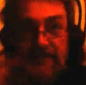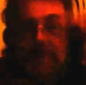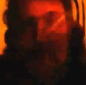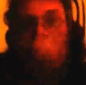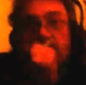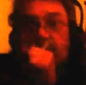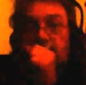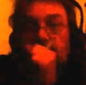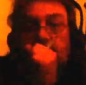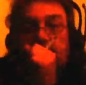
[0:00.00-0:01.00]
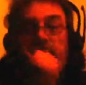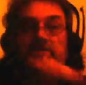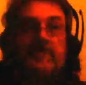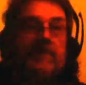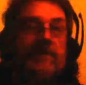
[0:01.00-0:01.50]
and the guy was like holding it. And
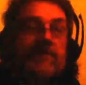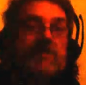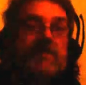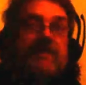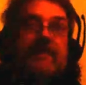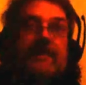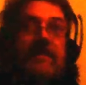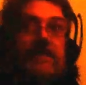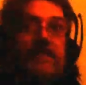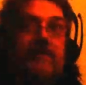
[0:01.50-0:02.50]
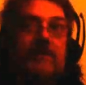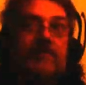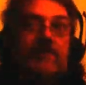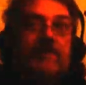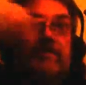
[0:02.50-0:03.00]
so Billy was sitting there, and this guy
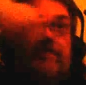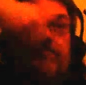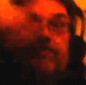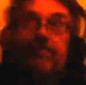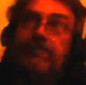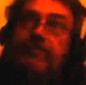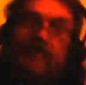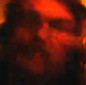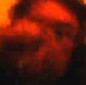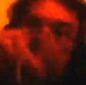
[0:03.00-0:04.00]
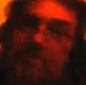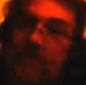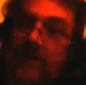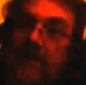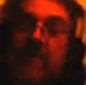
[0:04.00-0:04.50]
put this great big long
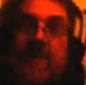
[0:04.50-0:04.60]
pipe